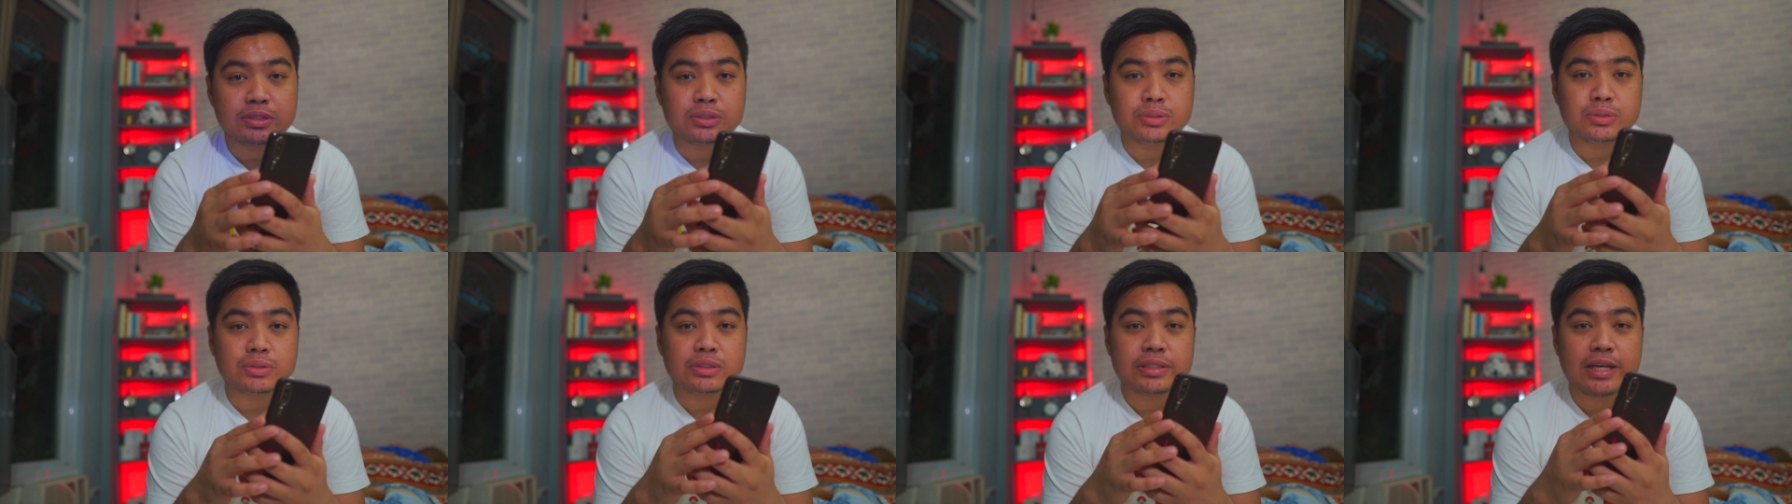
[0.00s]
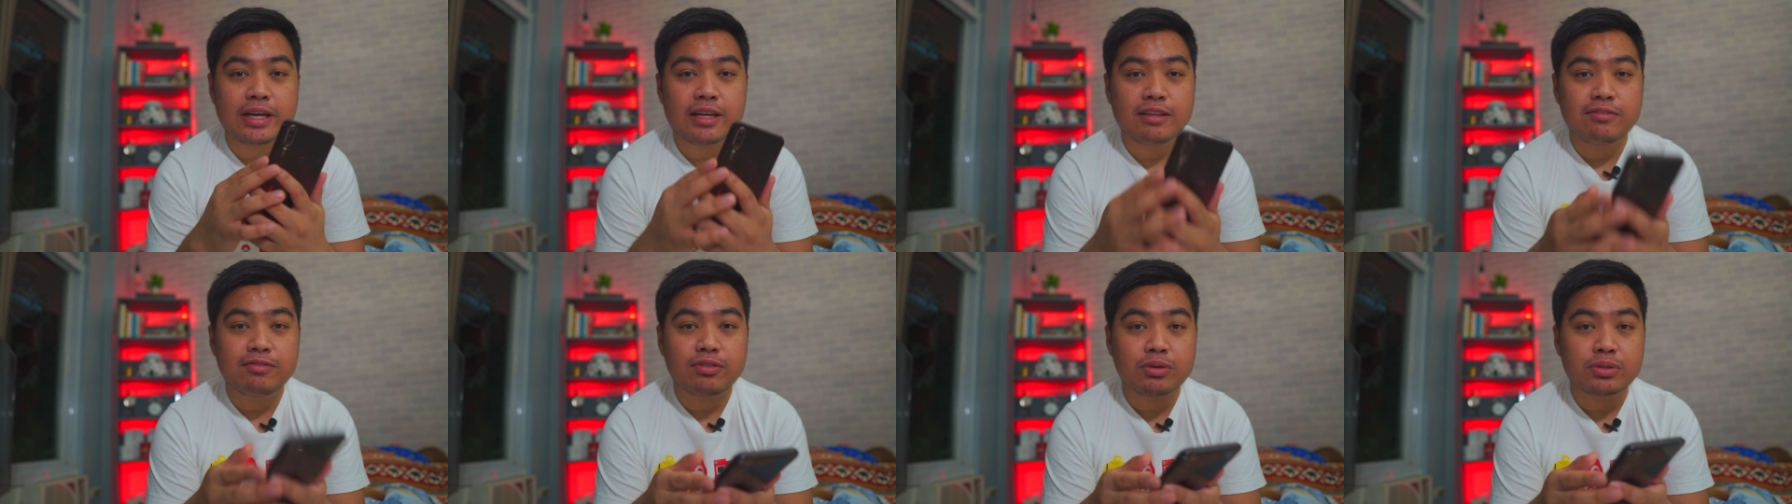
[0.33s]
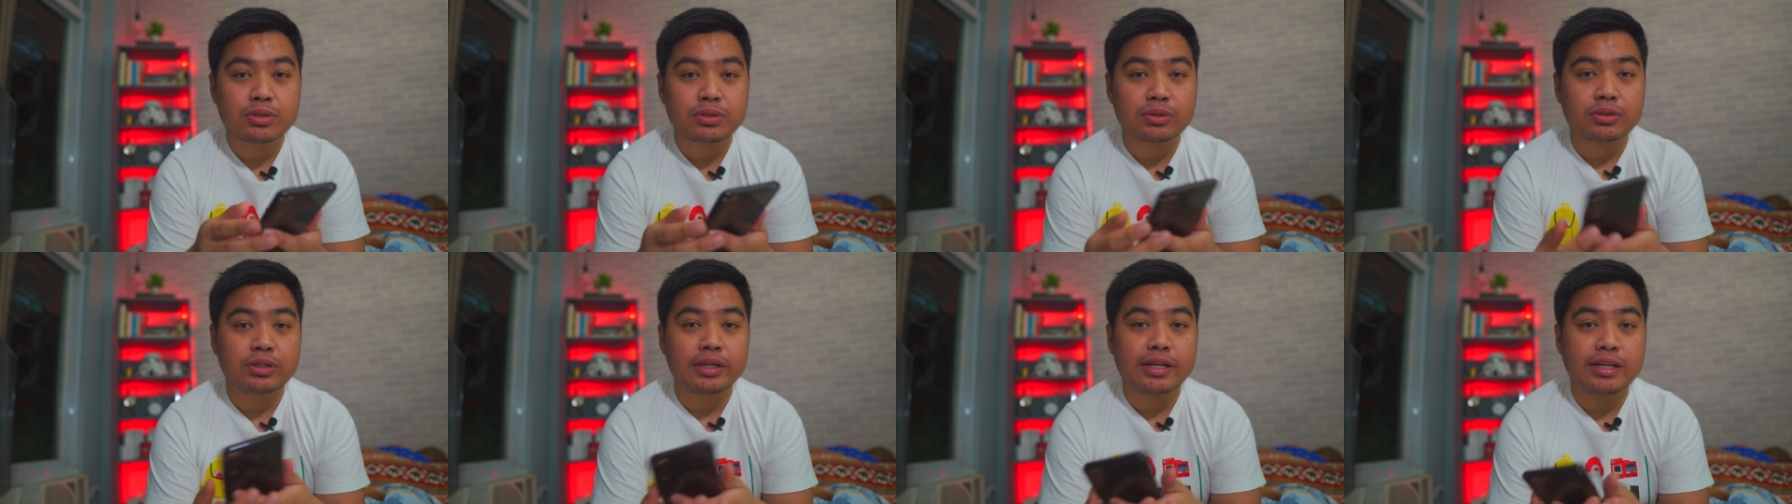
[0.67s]
use
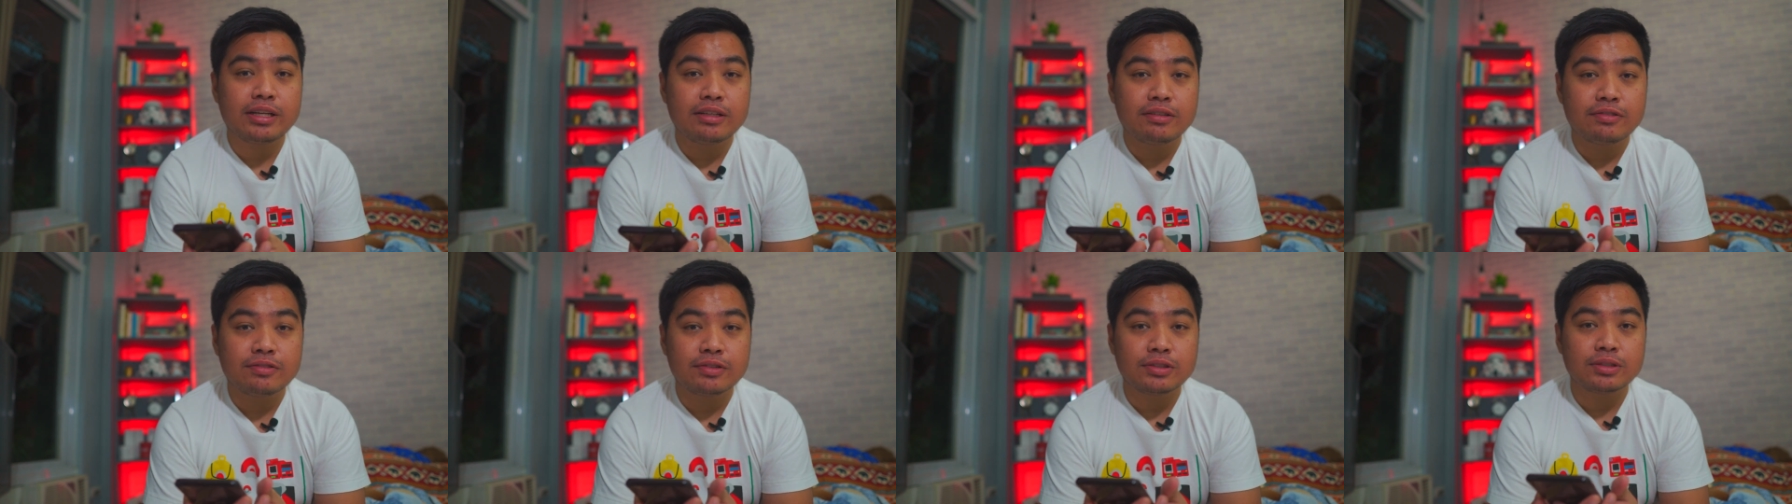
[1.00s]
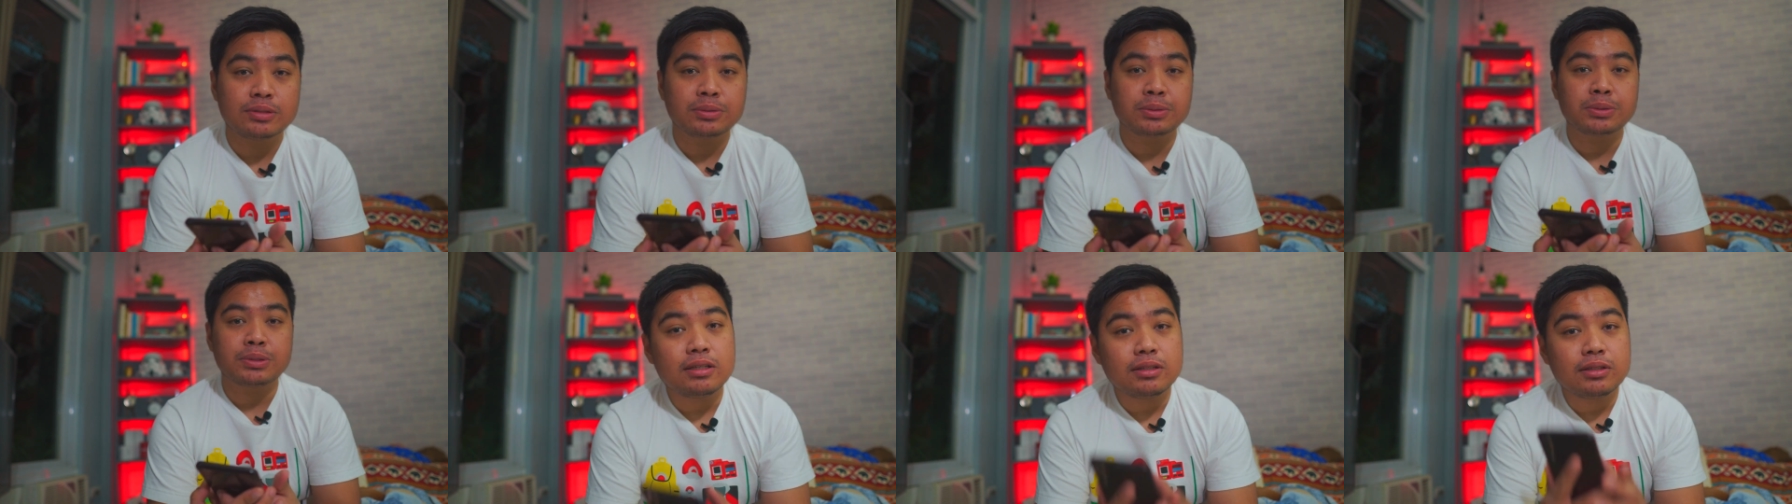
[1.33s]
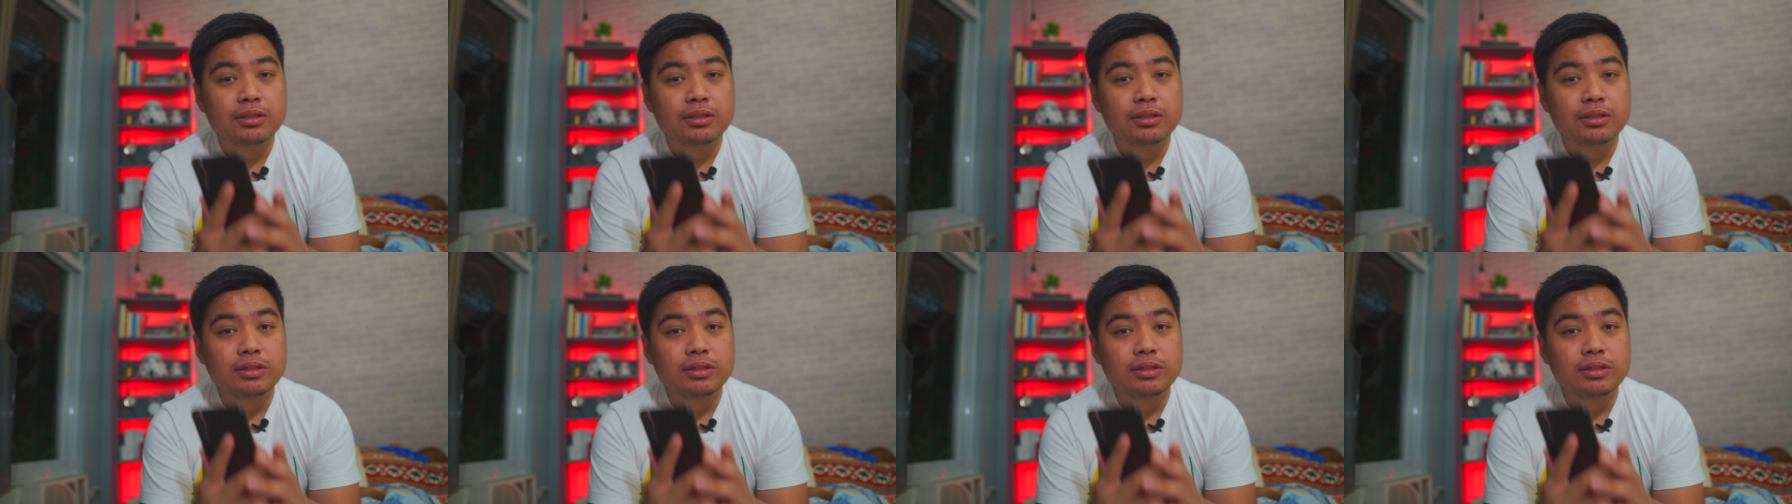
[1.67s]
headphones or earphones.